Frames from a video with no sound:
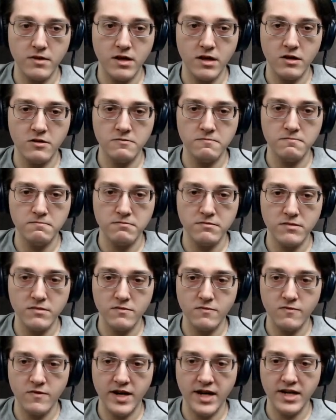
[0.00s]
Oh,
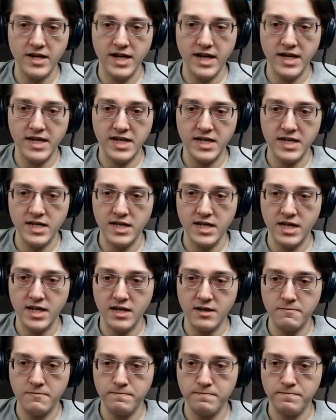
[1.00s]
right, and I need
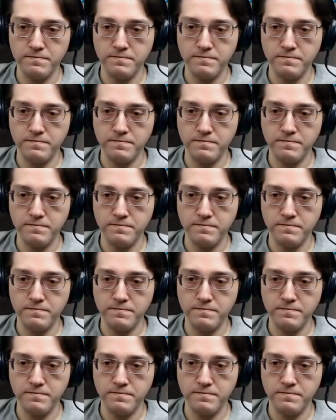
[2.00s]
uh,